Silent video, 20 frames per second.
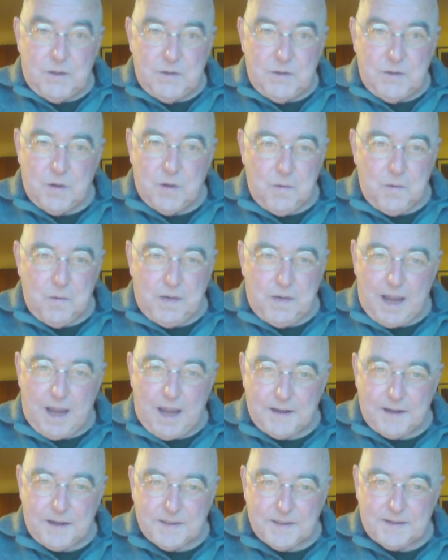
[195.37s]
no
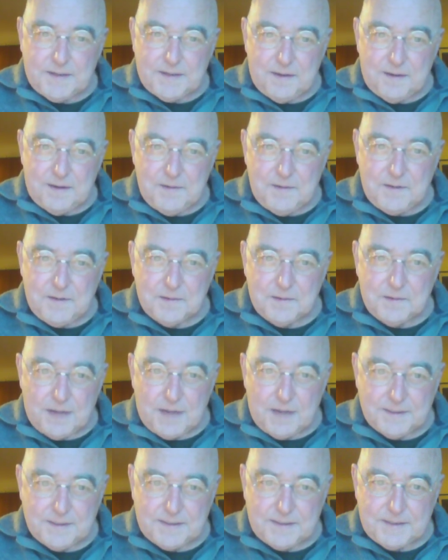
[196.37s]
case to
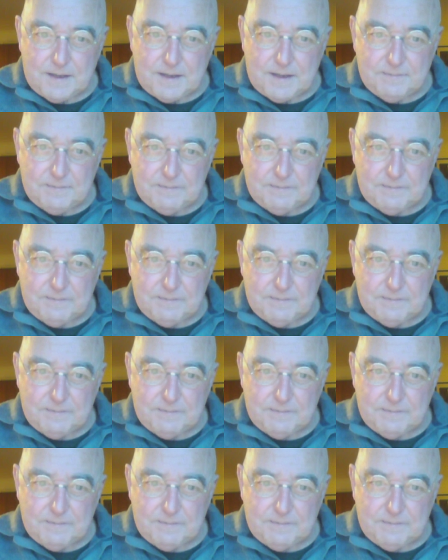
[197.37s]
answer.